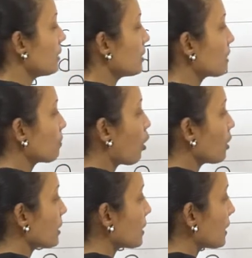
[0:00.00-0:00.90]

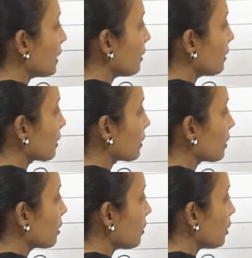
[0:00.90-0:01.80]
small c, the
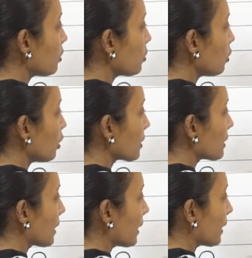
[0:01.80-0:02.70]
curve into your
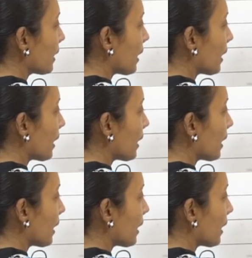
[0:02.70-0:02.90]
second